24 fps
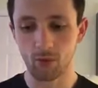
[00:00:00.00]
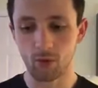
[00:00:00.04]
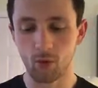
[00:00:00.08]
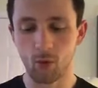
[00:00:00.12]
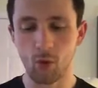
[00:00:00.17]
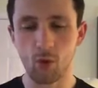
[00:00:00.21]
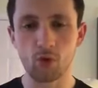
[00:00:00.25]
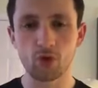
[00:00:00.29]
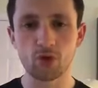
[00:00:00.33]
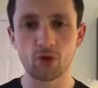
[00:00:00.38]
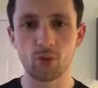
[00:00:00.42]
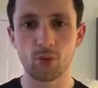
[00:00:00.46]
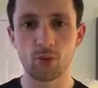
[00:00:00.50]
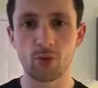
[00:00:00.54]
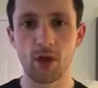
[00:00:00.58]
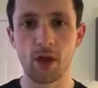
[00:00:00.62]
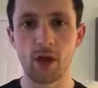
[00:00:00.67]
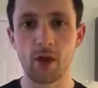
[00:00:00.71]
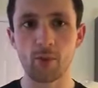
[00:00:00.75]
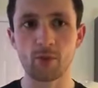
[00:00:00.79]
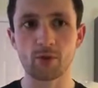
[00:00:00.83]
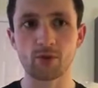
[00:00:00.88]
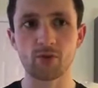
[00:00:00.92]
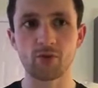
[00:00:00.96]
Also,
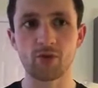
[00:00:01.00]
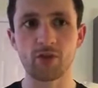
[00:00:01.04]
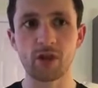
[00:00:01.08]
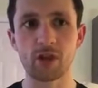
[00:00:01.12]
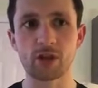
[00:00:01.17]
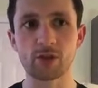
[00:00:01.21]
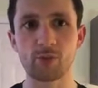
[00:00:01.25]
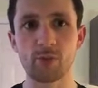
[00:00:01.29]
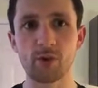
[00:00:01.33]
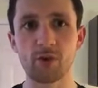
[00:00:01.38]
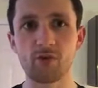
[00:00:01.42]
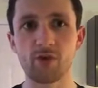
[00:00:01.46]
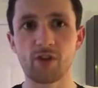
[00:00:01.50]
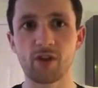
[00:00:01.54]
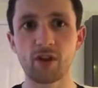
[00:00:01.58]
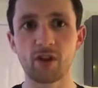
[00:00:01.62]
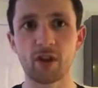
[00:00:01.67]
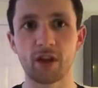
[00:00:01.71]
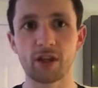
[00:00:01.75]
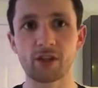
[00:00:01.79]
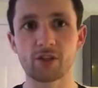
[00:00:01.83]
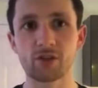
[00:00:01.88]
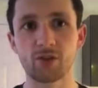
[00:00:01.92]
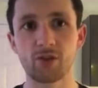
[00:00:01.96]
it's been really
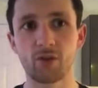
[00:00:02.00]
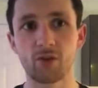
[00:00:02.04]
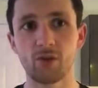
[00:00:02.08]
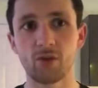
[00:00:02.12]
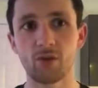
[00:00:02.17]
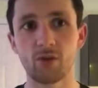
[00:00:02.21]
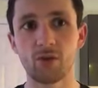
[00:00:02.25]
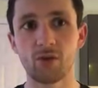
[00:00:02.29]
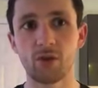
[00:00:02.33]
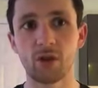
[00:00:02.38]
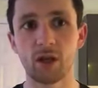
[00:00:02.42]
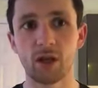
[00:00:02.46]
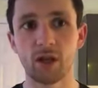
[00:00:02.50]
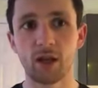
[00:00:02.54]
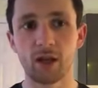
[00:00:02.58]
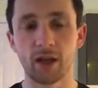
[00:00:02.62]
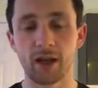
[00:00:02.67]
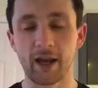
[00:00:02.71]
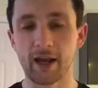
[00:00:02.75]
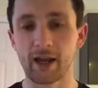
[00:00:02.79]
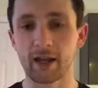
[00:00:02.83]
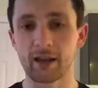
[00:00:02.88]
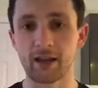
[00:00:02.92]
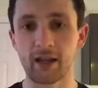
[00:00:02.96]
nice to
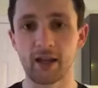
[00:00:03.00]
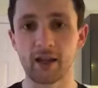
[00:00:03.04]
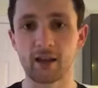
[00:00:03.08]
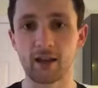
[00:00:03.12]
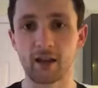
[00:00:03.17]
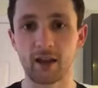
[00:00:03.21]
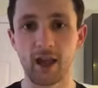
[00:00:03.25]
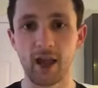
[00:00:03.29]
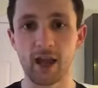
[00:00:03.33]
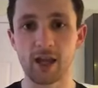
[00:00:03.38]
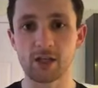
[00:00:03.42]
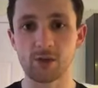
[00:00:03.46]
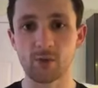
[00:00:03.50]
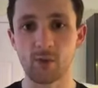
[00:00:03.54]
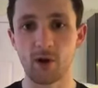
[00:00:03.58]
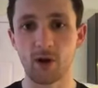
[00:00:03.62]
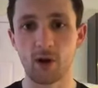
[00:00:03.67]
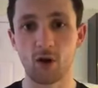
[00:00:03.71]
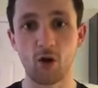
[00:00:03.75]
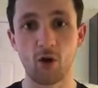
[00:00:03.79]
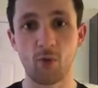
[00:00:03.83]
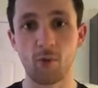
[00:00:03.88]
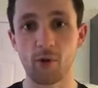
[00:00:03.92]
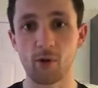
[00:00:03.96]
kind of take the
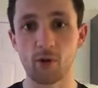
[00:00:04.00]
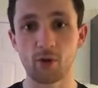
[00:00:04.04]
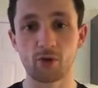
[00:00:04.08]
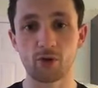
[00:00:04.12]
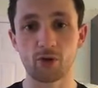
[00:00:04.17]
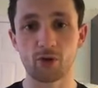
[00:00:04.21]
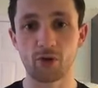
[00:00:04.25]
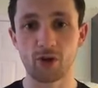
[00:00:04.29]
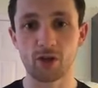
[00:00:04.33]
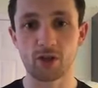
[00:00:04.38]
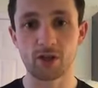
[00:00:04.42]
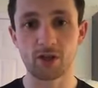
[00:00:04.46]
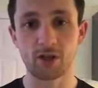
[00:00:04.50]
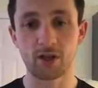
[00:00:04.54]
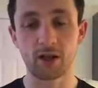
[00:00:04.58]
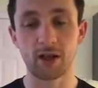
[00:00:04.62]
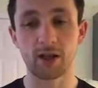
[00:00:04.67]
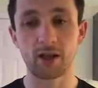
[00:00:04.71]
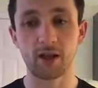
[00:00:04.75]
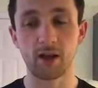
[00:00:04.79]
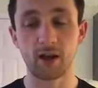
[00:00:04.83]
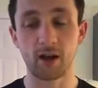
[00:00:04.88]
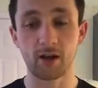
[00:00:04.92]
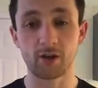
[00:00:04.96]
guesswork out of my own
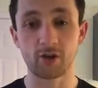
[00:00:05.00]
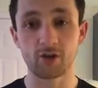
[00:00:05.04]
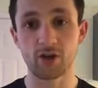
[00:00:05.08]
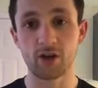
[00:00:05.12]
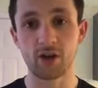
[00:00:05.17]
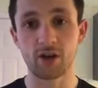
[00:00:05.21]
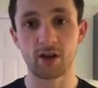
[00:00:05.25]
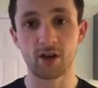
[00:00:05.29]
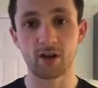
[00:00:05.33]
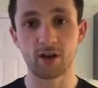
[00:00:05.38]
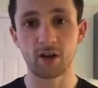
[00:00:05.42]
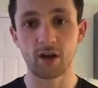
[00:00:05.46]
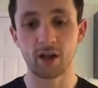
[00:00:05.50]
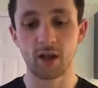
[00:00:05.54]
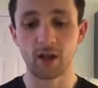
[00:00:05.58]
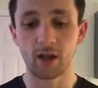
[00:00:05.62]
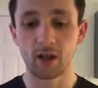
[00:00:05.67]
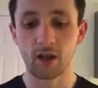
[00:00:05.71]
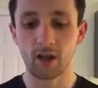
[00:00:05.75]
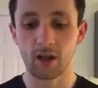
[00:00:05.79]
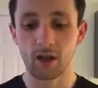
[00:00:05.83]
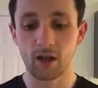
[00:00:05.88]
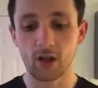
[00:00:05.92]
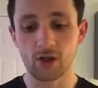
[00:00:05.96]
nutrition and training.
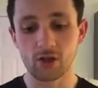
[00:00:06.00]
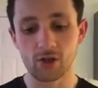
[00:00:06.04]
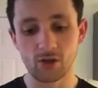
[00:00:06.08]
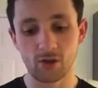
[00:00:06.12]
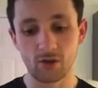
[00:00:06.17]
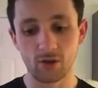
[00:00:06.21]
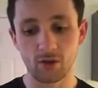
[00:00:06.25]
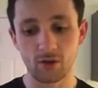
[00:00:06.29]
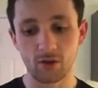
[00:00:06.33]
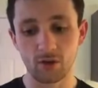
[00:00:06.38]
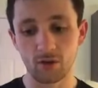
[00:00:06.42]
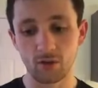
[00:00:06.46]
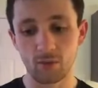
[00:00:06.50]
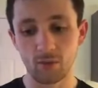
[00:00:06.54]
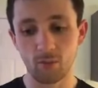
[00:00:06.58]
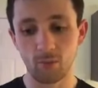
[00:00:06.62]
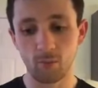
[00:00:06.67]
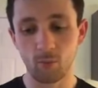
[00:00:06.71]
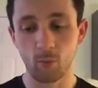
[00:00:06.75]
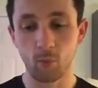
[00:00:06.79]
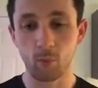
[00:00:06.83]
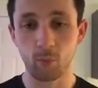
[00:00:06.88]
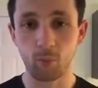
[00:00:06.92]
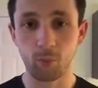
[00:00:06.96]
So
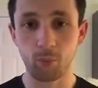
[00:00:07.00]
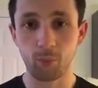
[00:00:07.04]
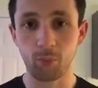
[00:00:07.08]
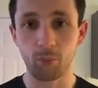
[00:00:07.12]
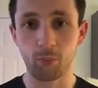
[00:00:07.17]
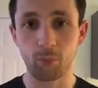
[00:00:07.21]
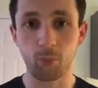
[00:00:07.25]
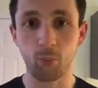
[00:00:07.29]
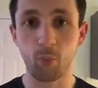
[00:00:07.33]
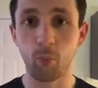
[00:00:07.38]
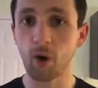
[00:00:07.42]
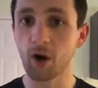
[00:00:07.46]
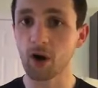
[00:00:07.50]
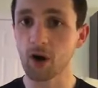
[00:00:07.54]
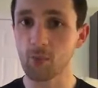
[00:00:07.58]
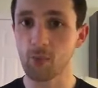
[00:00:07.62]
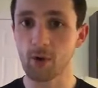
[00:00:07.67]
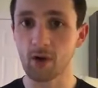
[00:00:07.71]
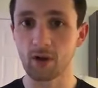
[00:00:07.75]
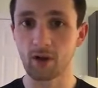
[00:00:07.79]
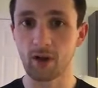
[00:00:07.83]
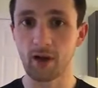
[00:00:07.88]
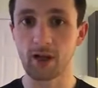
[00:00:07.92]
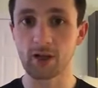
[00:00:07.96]
working
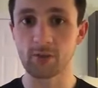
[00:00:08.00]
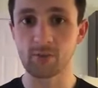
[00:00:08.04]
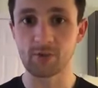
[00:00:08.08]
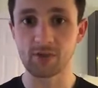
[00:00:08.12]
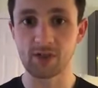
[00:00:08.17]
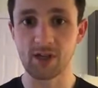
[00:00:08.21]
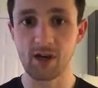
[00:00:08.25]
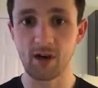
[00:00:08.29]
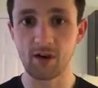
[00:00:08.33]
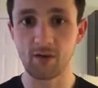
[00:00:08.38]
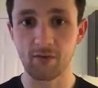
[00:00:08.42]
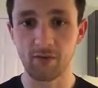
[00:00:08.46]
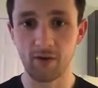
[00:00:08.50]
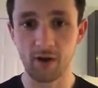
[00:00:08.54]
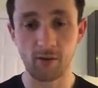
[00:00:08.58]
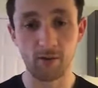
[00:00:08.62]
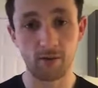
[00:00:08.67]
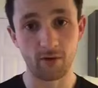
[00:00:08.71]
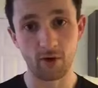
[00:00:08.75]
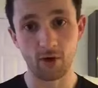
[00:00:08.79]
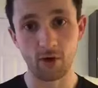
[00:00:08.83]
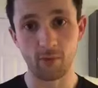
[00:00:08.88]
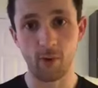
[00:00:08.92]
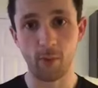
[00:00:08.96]
with clients myself,
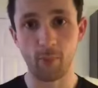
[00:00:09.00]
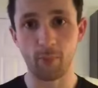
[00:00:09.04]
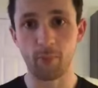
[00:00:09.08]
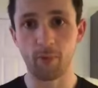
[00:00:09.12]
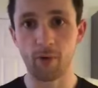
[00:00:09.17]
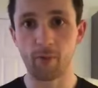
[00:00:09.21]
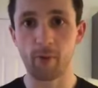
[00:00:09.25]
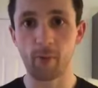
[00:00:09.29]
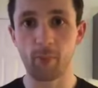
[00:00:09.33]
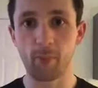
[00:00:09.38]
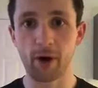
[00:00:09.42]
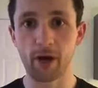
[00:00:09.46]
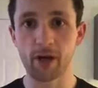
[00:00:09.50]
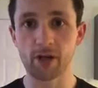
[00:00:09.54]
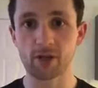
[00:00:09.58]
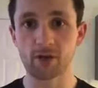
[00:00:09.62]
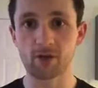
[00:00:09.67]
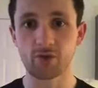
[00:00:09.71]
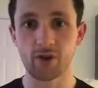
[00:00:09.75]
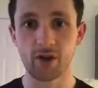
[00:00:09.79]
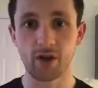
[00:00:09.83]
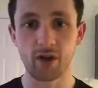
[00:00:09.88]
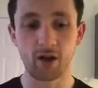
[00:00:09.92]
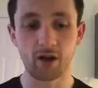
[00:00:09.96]
you know, I'm a personal
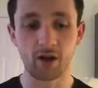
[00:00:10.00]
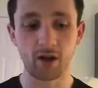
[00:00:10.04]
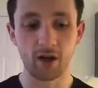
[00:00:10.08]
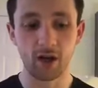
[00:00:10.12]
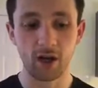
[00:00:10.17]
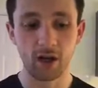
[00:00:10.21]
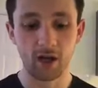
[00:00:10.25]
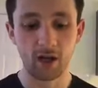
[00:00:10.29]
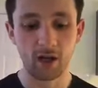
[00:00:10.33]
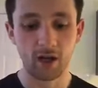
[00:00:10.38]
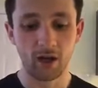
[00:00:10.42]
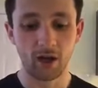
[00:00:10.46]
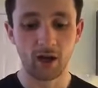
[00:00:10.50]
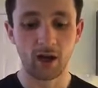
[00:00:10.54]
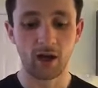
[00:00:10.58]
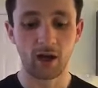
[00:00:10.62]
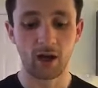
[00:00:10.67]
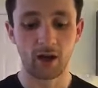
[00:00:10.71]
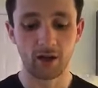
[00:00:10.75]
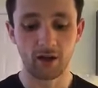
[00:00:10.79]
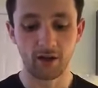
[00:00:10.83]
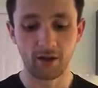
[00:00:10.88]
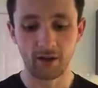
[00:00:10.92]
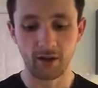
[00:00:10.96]
trainer,
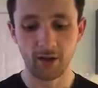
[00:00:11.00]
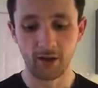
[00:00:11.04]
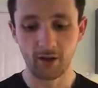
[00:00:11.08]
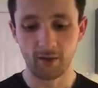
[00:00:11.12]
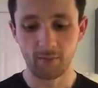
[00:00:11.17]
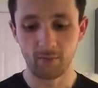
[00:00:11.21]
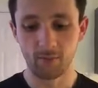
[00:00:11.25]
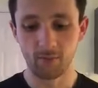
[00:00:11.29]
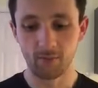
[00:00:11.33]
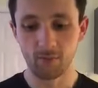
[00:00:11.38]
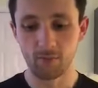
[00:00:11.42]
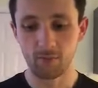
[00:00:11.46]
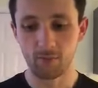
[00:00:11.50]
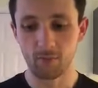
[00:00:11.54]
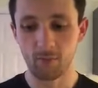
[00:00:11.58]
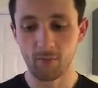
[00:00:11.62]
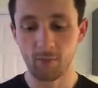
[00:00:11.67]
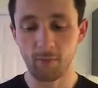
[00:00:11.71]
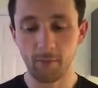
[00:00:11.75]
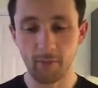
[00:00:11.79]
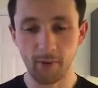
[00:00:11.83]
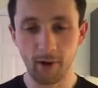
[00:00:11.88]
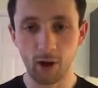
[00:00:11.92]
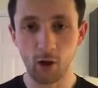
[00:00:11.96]
and a
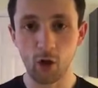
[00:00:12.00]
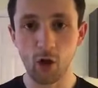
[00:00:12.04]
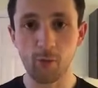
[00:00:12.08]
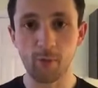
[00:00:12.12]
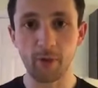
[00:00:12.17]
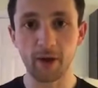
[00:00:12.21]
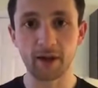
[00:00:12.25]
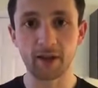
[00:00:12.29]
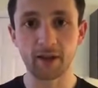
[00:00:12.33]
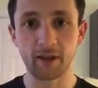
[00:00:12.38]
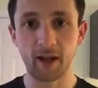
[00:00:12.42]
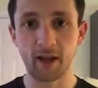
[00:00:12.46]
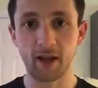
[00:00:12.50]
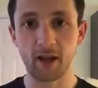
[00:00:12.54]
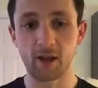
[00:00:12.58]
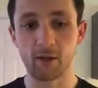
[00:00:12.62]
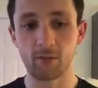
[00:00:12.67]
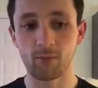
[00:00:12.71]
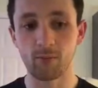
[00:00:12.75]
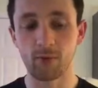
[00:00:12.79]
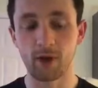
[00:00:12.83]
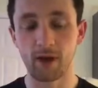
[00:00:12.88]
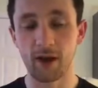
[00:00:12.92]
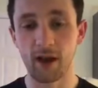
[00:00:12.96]
lot of my
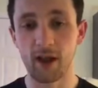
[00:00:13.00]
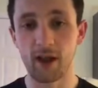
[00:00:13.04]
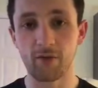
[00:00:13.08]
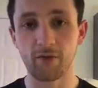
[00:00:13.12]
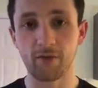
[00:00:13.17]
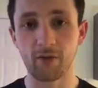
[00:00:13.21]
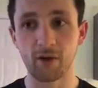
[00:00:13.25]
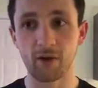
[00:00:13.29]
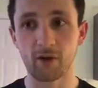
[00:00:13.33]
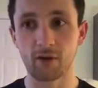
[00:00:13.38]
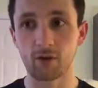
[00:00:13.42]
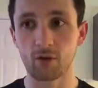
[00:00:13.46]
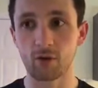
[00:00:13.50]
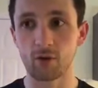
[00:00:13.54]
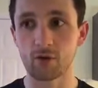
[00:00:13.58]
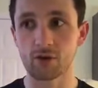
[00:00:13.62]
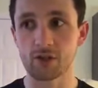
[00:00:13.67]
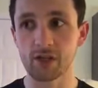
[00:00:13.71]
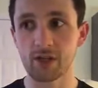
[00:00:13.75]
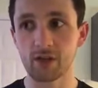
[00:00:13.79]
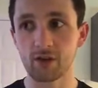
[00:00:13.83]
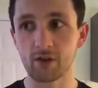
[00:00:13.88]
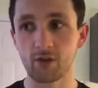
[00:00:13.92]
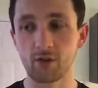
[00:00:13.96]
time and effort goes
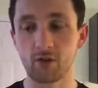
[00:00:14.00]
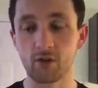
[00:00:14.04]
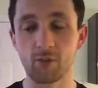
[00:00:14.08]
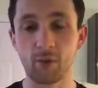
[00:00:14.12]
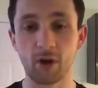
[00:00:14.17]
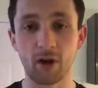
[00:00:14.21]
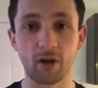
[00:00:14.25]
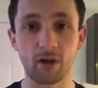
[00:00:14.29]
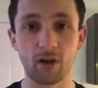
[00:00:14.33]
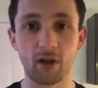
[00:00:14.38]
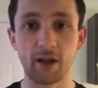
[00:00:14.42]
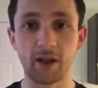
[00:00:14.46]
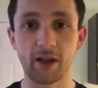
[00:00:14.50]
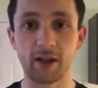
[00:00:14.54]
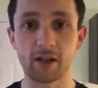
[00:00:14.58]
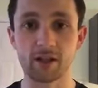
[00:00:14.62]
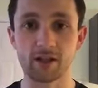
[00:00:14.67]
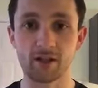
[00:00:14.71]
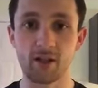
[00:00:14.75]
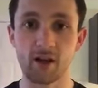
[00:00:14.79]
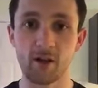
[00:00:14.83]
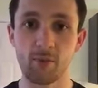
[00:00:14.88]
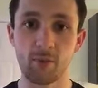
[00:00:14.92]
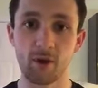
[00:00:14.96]
into my clients.
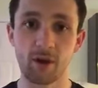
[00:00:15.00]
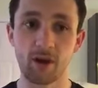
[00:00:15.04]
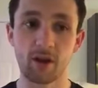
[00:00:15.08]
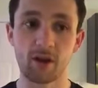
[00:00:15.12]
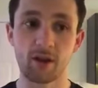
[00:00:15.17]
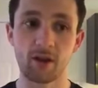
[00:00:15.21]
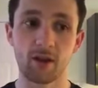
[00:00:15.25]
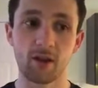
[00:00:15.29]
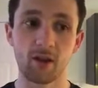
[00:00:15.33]
They're my